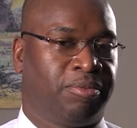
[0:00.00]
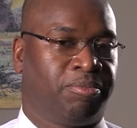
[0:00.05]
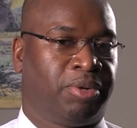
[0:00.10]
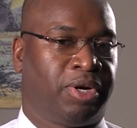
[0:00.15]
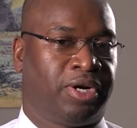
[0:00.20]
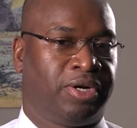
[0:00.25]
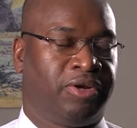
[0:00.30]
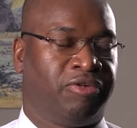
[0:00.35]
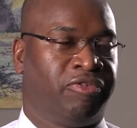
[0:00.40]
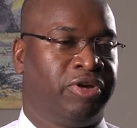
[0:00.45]

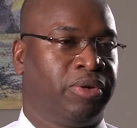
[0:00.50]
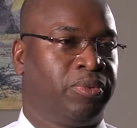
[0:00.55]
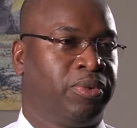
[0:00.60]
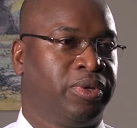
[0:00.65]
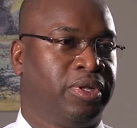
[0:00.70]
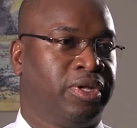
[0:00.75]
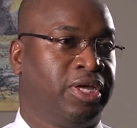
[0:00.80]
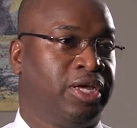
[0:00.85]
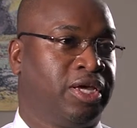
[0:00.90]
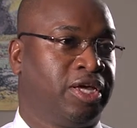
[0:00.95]
partnering
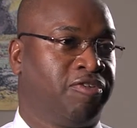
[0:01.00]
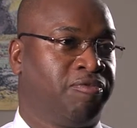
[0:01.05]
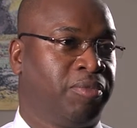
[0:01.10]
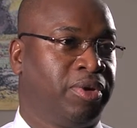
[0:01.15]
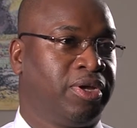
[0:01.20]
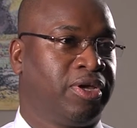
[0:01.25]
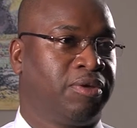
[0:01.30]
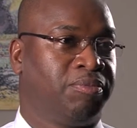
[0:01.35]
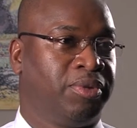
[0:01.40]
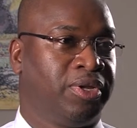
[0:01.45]
with the
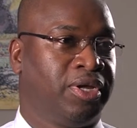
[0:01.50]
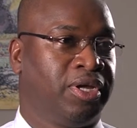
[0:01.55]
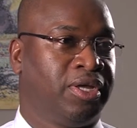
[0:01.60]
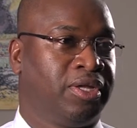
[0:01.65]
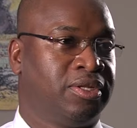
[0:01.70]
e-government committee